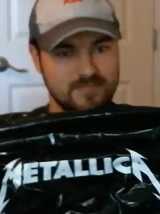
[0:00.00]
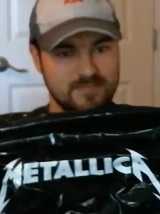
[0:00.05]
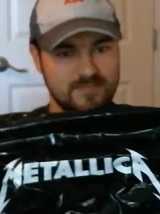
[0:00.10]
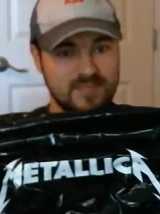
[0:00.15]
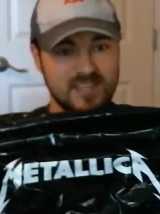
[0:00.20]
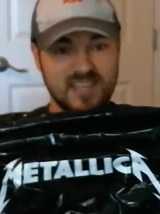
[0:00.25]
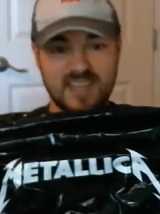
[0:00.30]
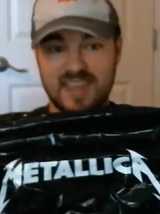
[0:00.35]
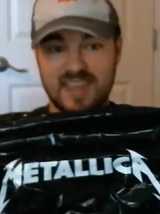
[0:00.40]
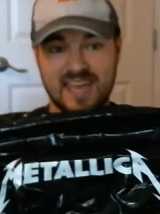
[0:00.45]

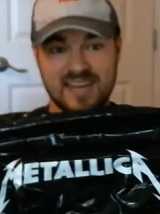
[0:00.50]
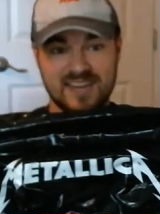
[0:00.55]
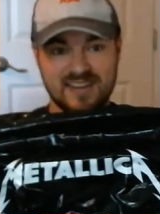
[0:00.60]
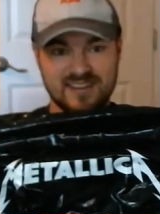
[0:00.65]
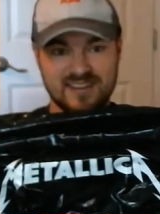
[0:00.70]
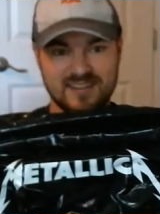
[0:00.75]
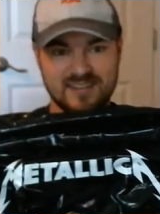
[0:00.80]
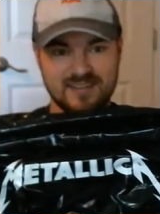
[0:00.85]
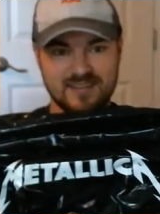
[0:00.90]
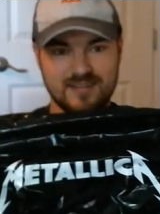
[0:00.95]
Look at that.
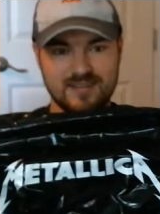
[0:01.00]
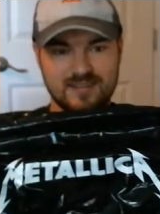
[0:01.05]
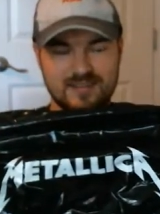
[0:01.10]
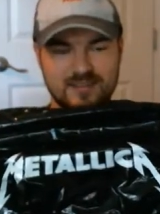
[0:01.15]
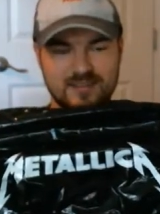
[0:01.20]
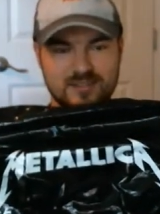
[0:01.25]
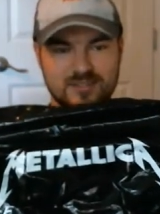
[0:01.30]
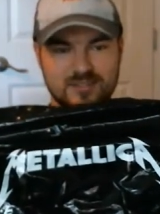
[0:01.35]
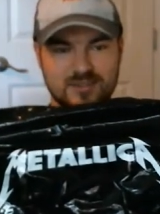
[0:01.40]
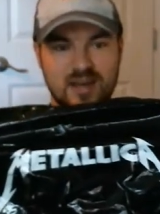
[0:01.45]

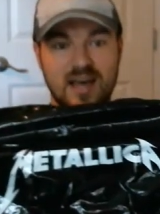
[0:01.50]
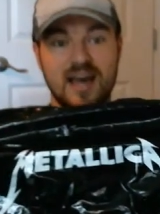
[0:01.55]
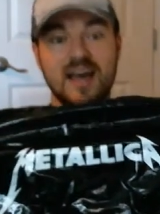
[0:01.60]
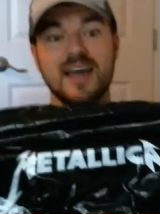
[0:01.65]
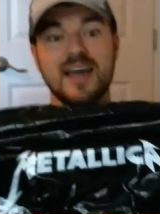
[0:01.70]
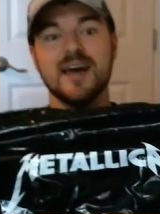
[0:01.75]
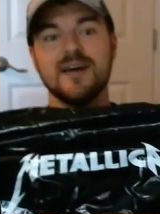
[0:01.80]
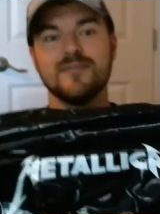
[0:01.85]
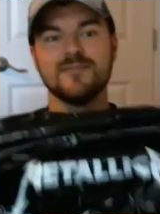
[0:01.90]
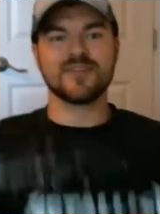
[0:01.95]
So I
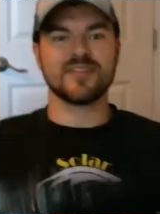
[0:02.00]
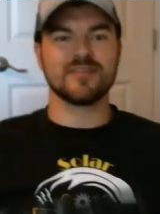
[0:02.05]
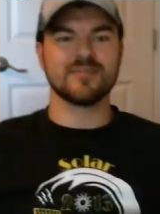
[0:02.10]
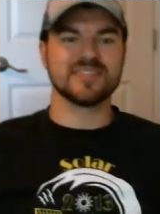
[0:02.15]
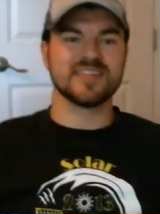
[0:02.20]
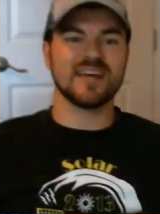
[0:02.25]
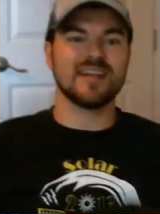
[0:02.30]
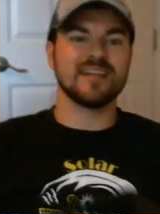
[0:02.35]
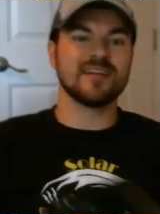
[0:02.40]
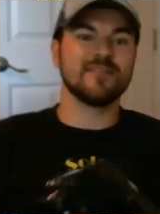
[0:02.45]
have one of the
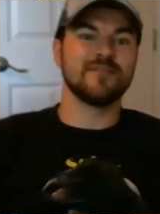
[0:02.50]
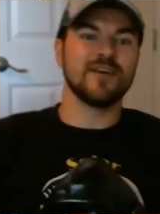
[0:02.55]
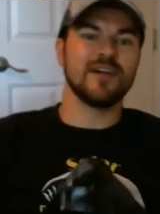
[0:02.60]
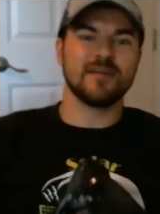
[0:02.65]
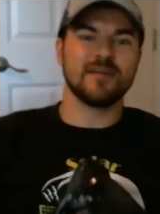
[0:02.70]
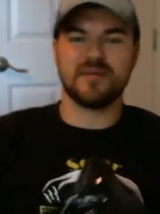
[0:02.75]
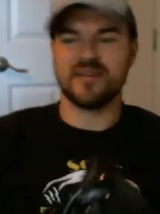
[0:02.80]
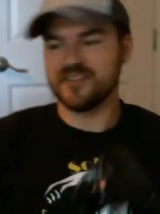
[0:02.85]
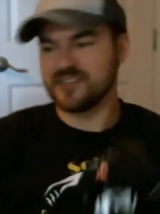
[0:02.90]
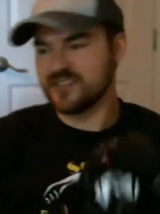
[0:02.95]
Metallica
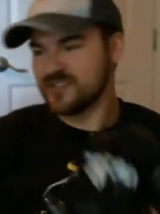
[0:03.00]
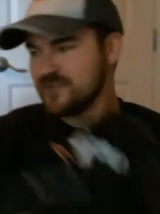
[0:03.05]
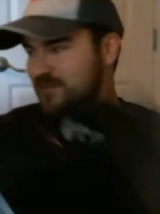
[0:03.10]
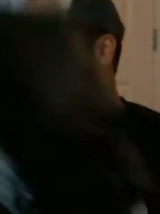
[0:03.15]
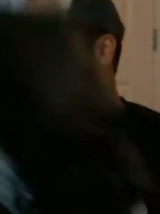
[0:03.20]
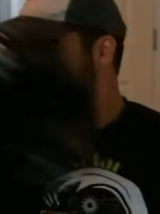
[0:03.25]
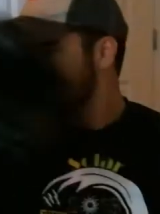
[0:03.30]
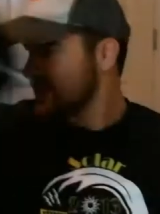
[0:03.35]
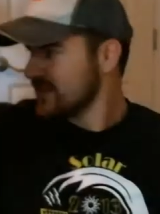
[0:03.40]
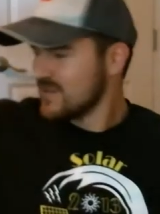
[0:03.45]
volleyballs,
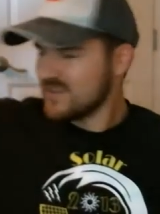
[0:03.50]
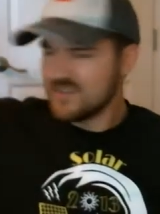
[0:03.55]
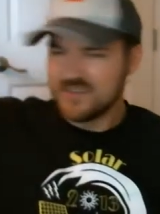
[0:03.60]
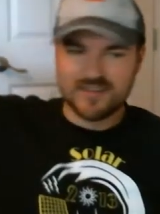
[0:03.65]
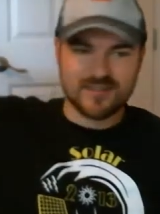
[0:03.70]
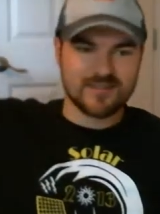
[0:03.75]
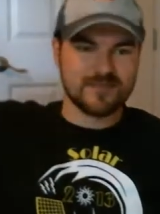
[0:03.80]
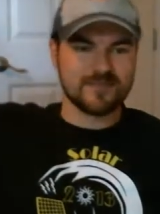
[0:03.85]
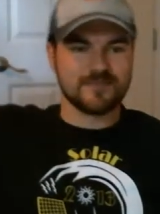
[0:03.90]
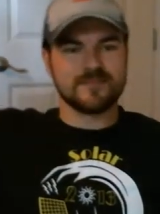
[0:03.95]

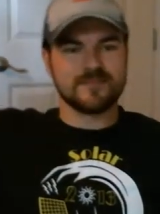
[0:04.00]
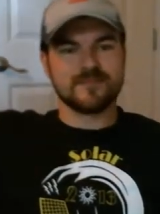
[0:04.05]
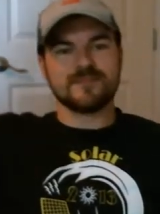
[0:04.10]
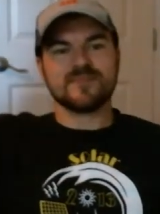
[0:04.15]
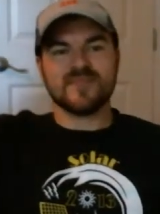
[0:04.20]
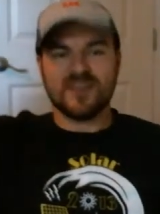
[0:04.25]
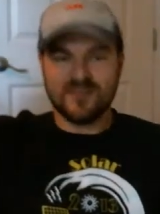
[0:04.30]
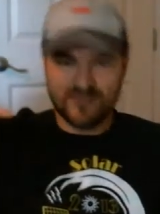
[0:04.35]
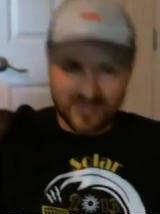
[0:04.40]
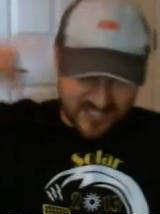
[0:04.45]

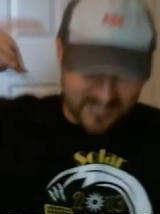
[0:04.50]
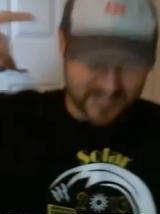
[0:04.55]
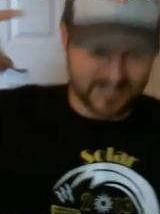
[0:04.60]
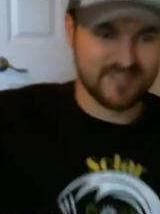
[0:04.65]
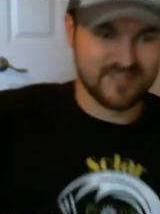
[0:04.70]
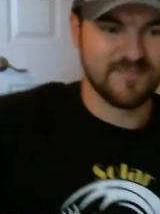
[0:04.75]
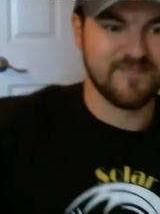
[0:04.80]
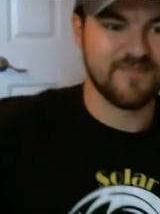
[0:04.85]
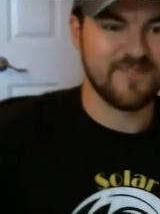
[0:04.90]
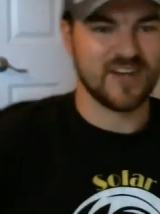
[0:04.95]
which
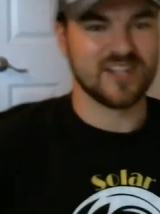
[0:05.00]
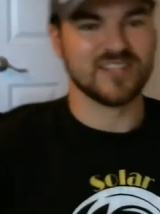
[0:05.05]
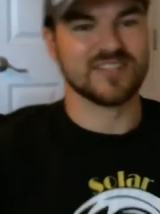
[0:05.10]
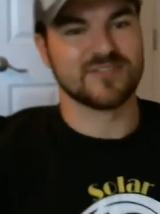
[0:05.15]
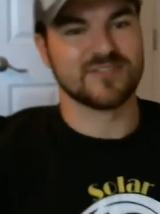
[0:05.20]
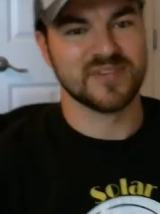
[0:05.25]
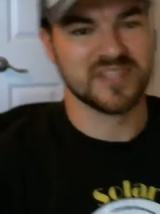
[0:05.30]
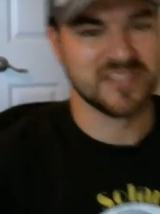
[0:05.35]
is freaking sweet.